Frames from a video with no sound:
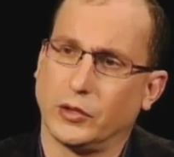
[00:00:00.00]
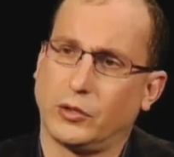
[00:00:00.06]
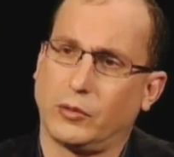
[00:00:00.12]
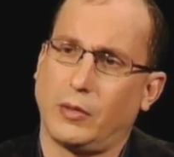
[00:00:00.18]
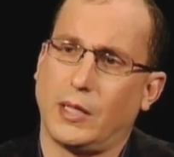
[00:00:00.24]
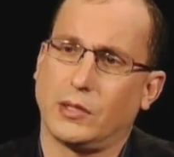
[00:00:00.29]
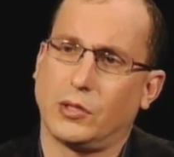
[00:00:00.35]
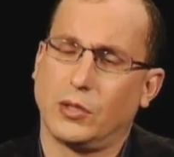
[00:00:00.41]
to
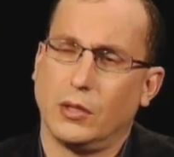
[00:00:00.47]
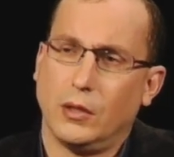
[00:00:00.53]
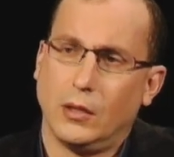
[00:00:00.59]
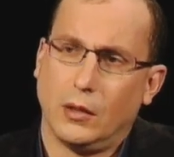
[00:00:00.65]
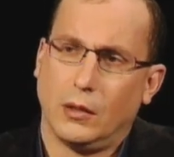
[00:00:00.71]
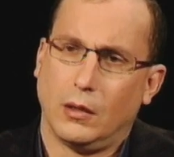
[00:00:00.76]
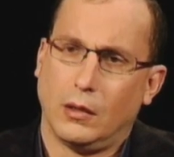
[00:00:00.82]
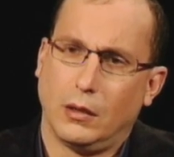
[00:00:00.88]
stress
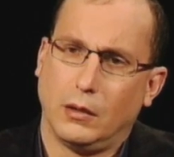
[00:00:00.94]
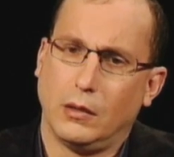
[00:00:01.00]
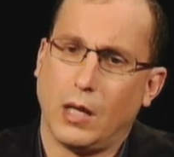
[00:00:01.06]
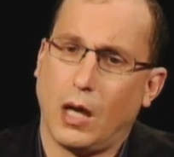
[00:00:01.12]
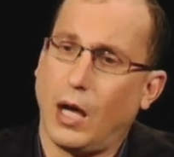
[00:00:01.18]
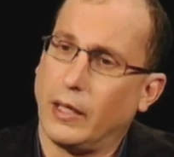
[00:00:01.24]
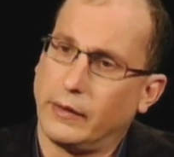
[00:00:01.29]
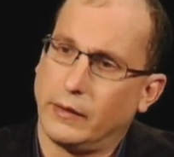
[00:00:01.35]

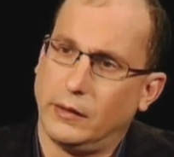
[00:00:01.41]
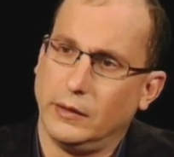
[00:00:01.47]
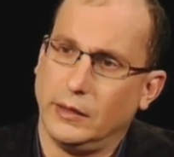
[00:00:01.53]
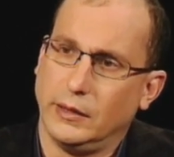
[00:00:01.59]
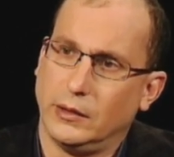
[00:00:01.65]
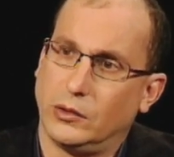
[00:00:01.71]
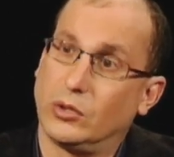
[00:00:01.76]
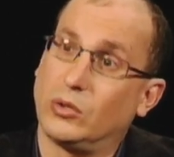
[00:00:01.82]
not
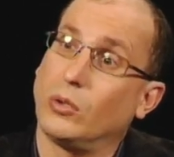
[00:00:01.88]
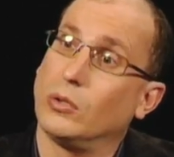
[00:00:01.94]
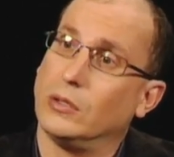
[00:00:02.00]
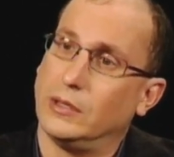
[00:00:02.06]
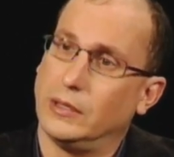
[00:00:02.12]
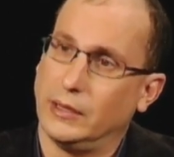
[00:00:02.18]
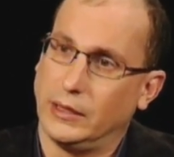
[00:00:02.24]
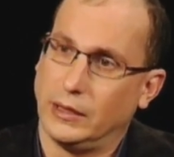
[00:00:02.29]
the
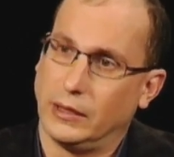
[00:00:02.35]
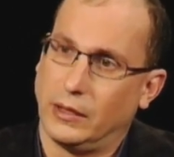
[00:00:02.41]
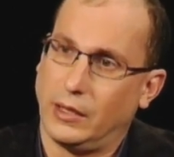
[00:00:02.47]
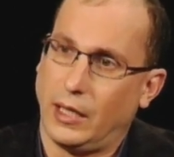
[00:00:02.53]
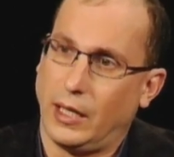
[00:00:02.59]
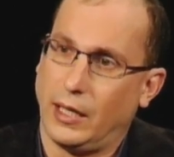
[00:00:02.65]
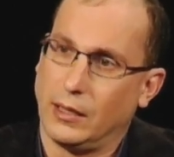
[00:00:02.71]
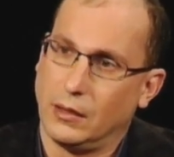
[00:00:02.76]
certainty
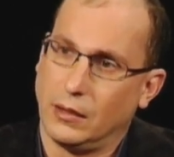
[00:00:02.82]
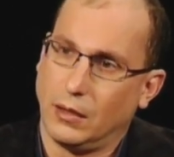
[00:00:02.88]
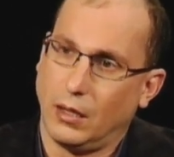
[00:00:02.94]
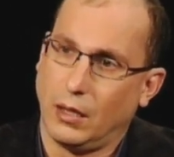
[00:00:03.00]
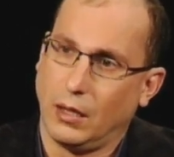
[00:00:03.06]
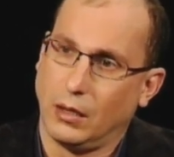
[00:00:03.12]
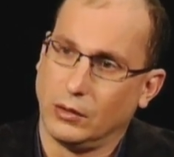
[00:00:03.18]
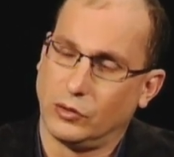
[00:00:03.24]
that
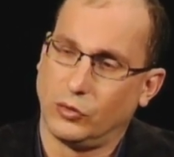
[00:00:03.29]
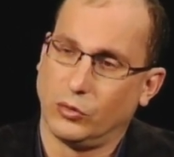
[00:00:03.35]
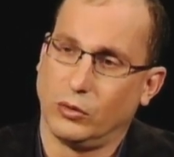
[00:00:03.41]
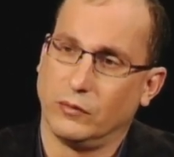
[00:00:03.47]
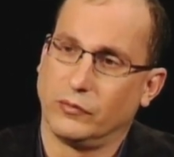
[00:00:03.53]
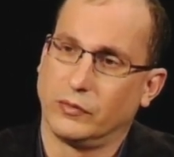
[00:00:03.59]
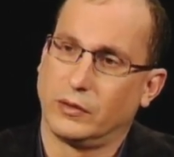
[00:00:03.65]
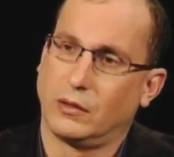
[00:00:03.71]

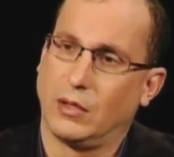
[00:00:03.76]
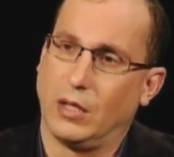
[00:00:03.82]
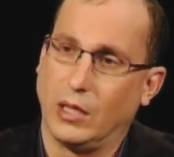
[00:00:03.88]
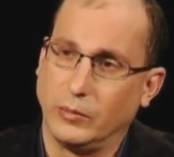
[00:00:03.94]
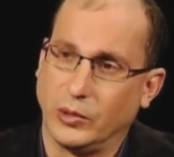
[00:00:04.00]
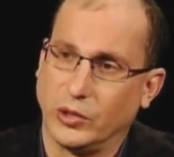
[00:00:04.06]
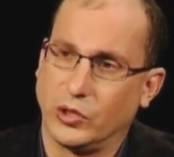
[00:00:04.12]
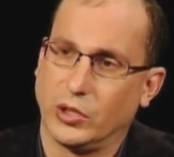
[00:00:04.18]
sort of
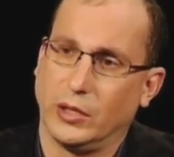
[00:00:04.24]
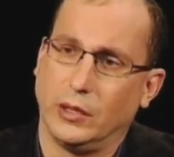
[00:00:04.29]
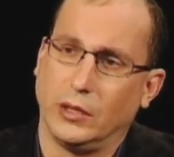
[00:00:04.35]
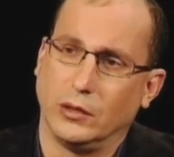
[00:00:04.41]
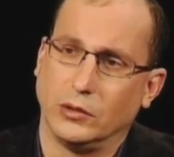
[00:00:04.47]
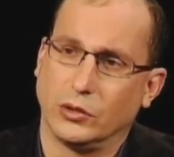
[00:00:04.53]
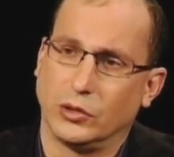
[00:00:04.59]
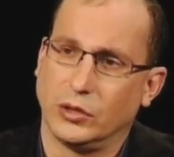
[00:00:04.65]
climate
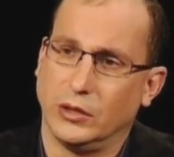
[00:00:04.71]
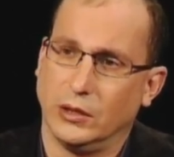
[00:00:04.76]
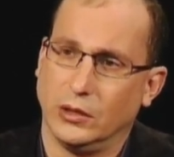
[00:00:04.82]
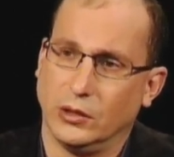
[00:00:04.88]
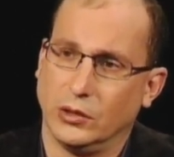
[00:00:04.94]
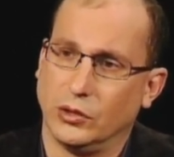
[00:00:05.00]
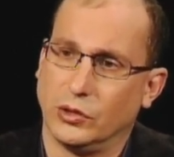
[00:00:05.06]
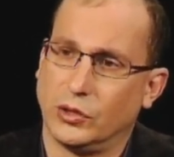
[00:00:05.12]
change
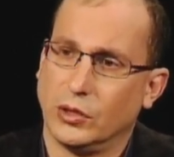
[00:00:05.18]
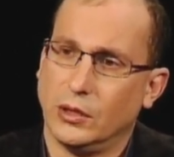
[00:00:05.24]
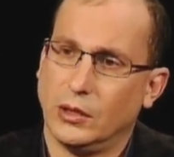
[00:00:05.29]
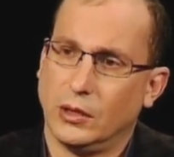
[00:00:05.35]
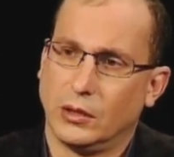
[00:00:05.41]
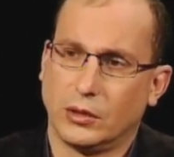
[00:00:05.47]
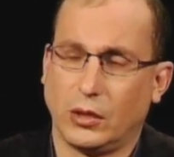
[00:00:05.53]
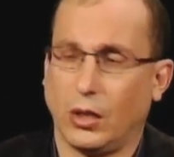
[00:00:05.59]
is
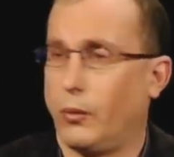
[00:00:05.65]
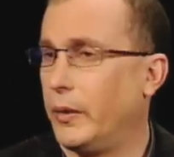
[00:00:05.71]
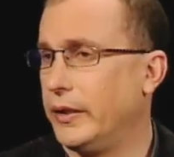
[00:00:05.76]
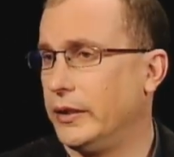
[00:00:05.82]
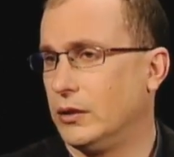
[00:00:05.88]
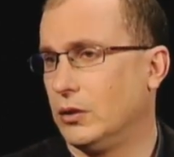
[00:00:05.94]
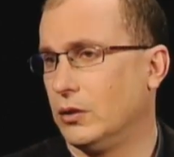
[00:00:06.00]
going